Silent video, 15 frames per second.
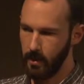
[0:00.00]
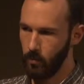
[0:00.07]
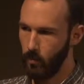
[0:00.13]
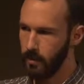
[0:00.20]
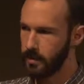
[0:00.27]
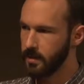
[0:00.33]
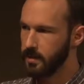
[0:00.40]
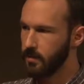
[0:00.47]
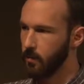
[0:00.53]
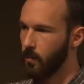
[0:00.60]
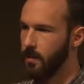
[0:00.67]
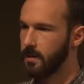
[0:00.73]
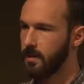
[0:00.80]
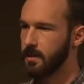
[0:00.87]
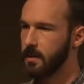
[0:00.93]
once,
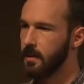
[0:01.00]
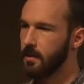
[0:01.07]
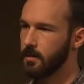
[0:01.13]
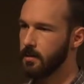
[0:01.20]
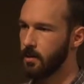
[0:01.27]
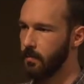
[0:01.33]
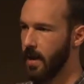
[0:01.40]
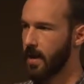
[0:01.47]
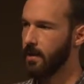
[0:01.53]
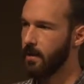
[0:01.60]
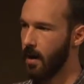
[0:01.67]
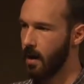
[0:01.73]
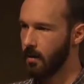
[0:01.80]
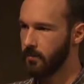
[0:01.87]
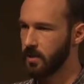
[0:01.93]
once the domain
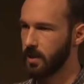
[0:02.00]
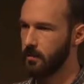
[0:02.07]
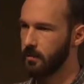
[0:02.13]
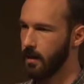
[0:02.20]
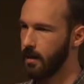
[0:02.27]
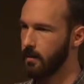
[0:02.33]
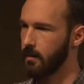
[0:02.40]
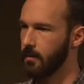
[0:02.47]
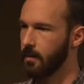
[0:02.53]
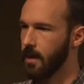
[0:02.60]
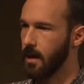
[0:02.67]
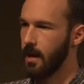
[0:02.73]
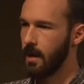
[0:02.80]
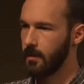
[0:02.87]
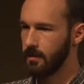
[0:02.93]
object layer
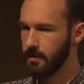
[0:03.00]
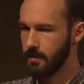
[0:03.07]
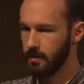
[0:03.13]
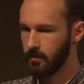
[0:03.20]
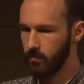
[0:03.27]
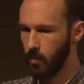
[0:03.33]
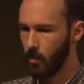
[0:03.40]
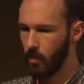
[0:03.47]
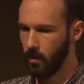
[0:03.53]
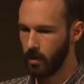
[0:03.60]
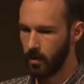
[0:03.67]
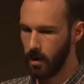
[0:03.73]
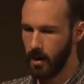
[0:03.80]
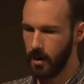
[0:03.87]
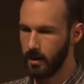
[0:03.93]
is
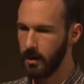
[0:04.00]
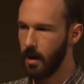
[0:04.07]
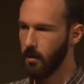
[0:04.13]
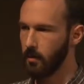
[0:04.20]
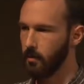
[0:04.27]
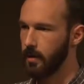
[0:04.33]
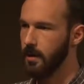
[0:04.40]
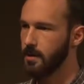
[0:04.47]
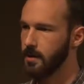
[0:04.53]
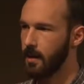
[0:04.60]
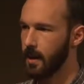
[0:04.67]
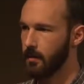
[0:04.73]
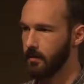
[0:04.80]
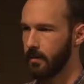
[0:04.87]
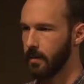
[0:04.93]
more uh, concrete,
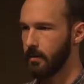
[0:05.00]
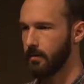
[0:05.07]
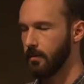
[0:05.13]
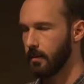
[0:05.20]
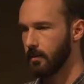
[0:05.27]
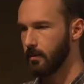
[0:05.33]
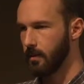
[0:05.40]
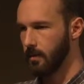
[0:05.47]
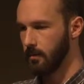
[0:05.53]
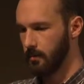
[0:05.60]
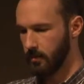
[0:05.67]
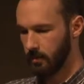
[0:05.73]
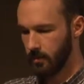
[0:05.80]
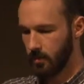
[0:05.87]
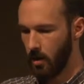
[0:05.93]
I think the, the
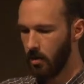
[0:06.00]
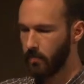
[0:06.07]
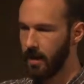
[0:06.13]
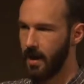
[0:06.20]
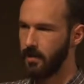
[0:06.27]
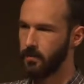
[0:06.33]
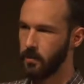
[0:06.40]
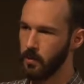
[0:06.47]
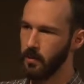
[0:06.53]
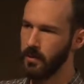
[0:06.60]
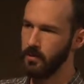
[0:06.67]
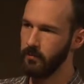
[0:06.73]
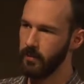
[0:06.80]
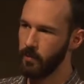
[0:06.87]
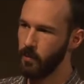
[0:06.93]
code paths between
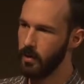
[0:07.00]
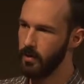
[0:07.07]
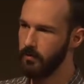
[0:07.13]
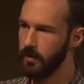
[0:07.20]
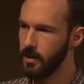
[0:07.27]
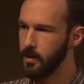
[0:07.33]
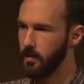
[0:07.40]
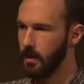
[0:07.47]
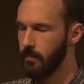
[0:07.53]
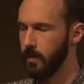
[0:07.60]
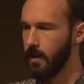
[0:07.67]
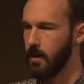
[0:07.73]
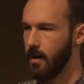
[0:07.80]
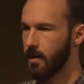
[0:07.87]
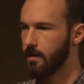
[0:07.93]
the V1 and V2
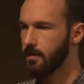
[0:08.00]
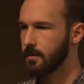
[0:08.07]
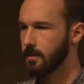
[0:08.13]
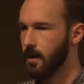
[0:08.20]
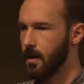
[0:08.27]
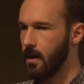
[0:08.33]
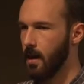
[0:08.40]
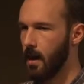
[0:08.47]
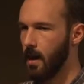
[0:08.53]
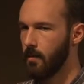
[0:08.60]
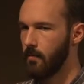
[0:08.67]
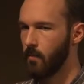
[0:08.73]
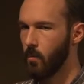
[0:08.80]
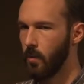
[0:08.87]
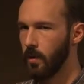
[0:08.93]
APIs
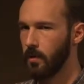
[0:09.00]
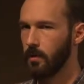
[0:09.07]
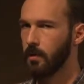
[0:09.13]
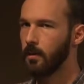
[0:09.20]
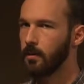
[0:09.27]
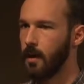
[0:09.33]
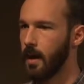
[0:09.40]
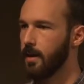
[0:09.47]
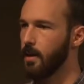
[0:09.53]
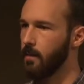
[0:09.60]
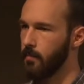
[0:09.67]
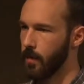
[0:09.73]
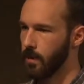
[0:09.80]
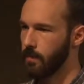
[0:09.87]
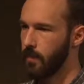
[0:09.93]
um, will line up
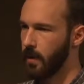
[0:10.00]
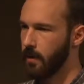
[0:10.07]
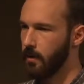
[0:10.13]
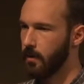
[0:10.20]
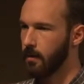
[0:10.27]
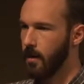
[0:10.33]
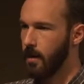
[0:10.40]
much better.